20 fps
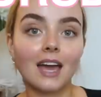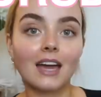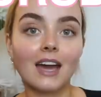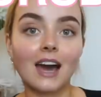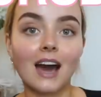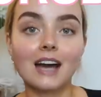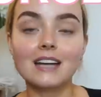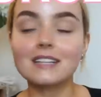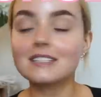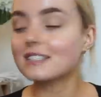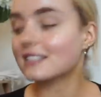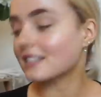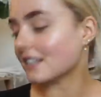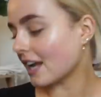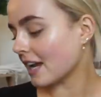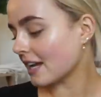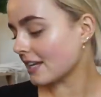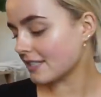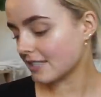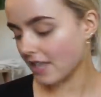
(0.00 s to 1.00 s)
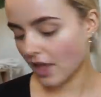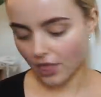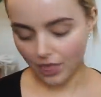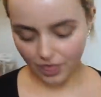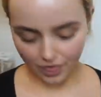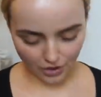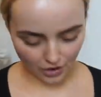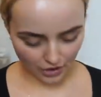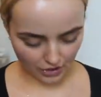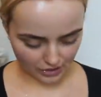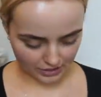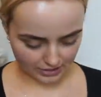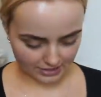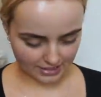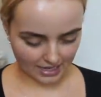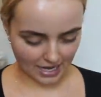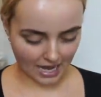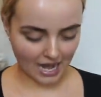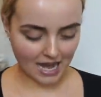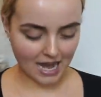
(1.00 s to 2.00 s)
Hey guys, today's
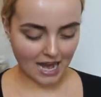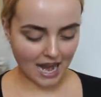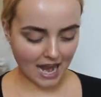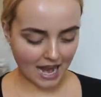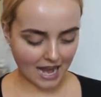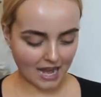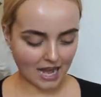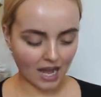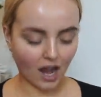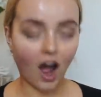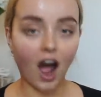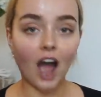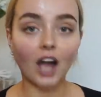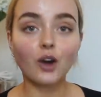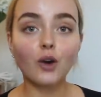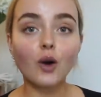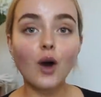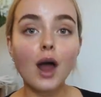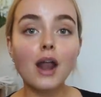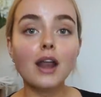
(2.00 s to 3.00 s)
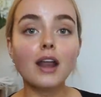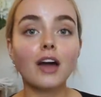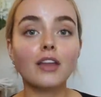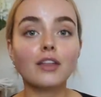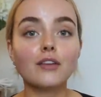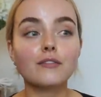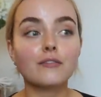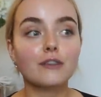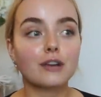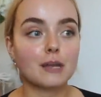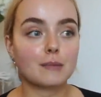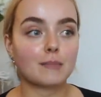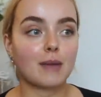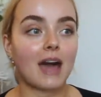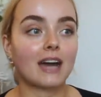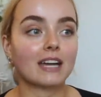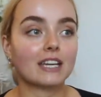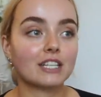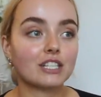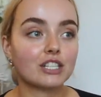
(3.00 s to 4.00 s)
Thursday and I got another freaking
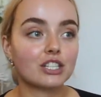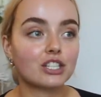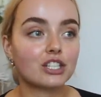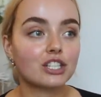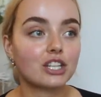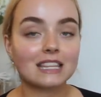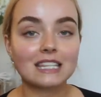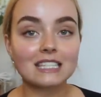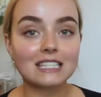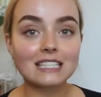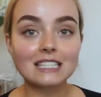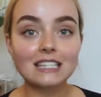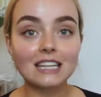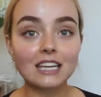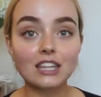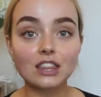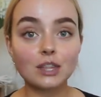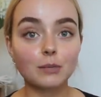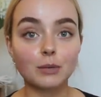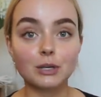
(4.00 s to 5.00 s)
package. This is like the